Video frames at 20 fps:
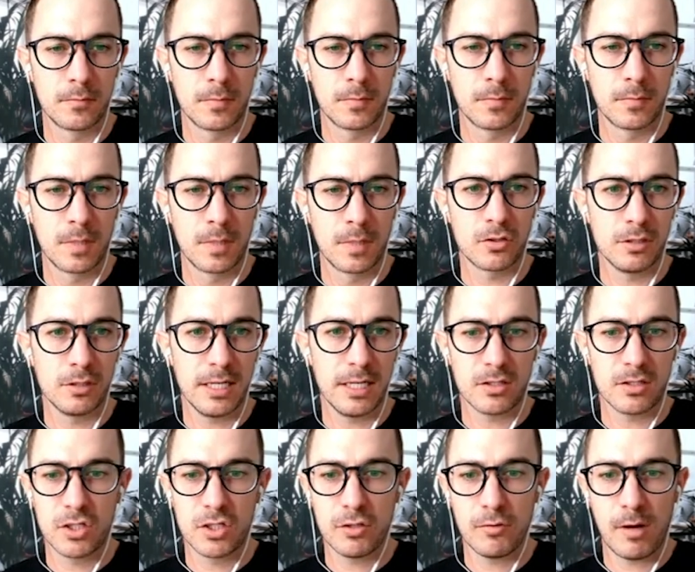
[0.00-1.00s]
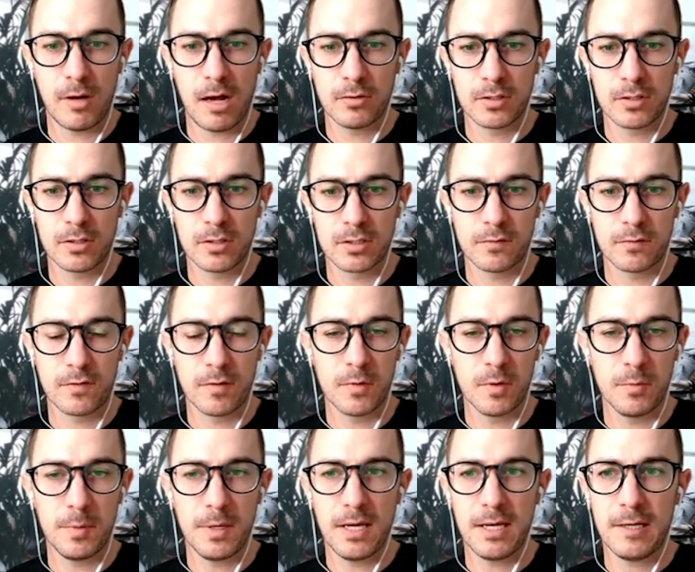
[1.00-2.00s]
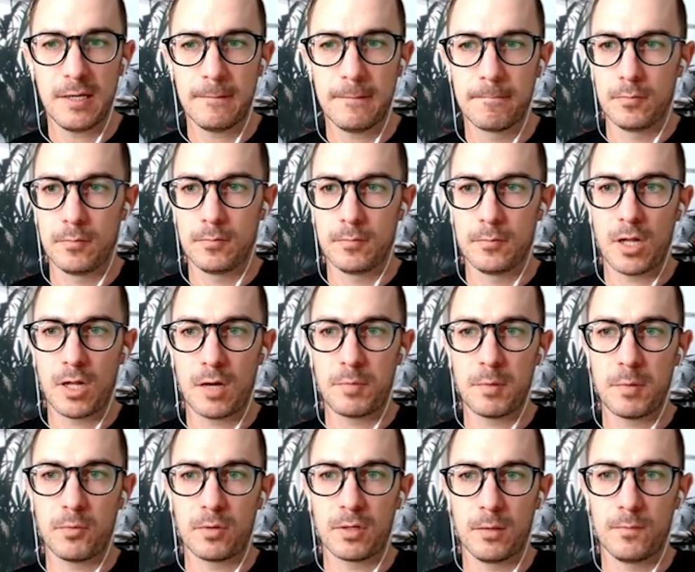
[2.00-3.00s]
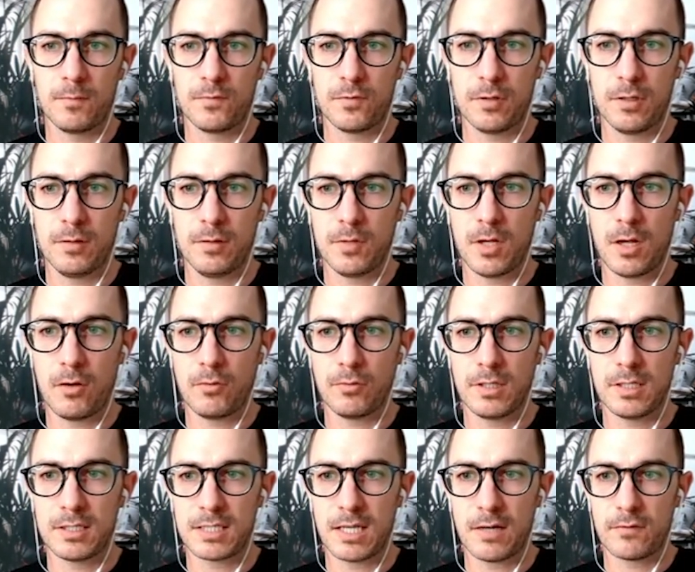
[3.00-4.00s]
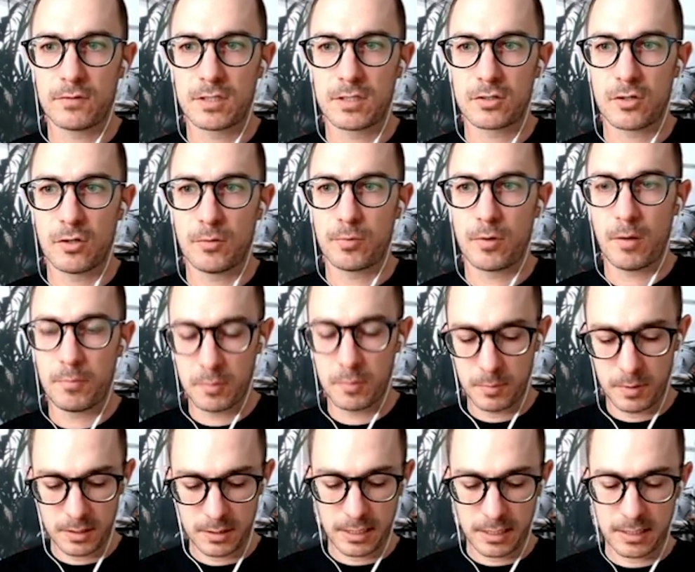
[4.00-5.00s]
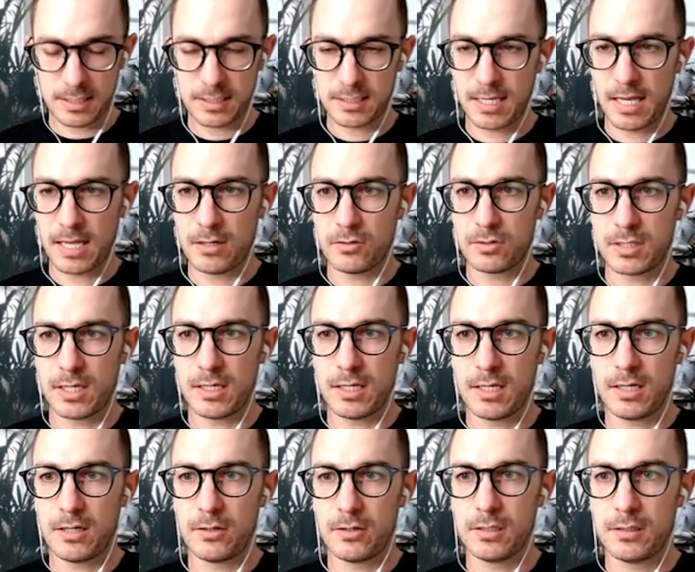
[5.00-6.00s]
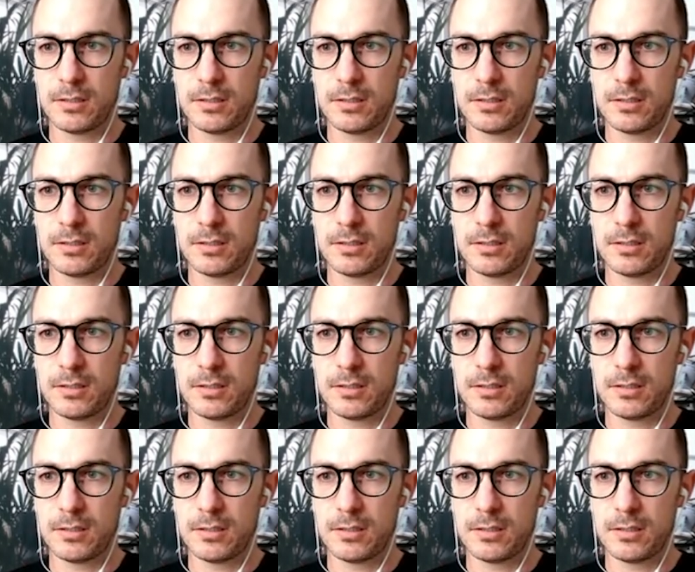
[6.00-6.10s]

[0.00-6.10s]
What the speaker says: So you're less than 2 hours from the Bay. A lot of people come from not only San Francisco proper, but like the San Jose area.